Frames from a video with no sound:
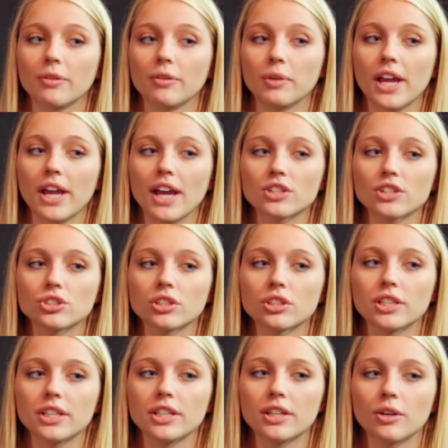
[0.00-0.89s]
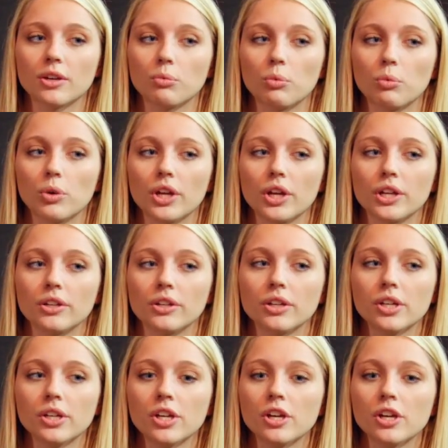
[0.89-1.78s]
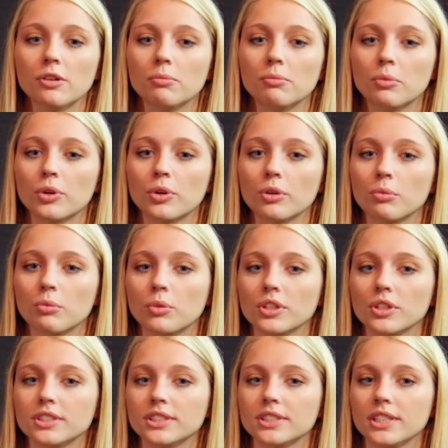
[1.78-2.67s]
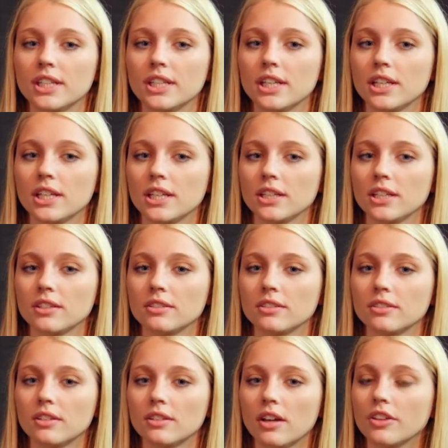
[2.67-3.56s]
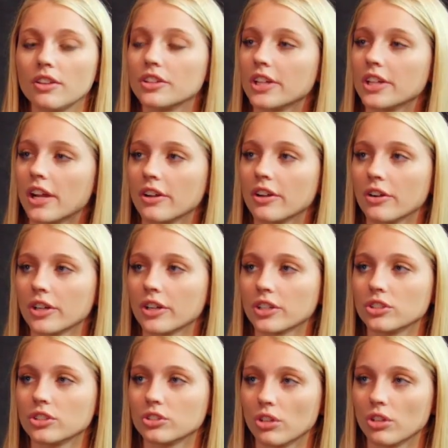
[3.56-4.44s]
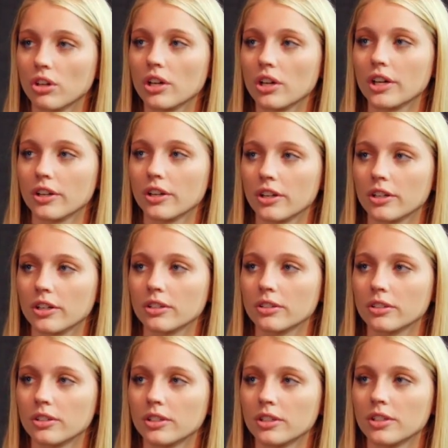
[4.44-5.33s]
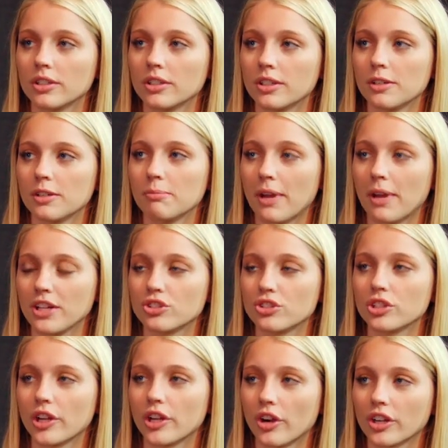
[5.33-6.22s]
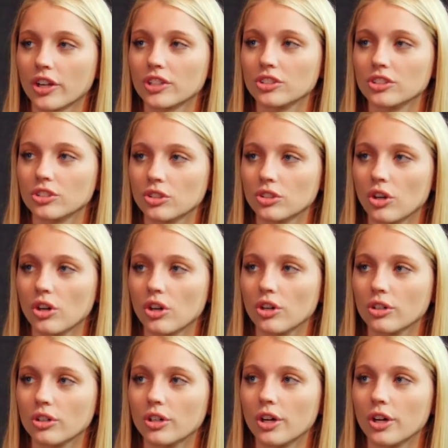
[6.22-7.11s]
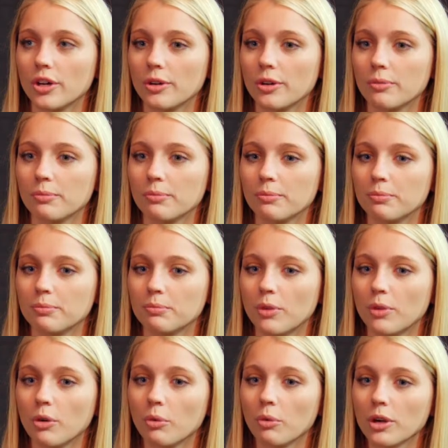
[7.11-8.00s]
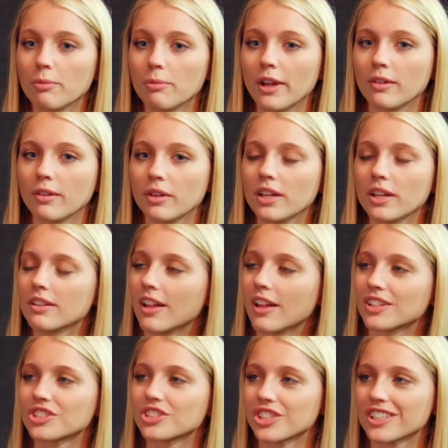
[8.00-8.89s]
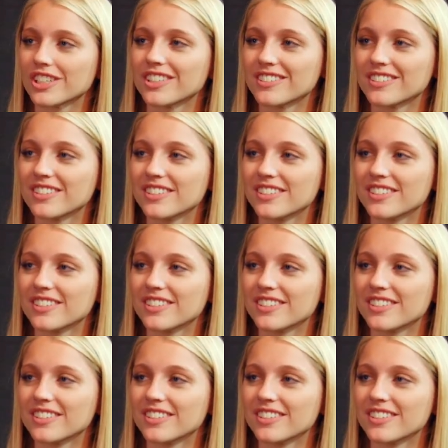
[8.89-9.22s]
We actually won more awards than any other town in Arkansas at our Main Street Arkansas um, award banquet last year.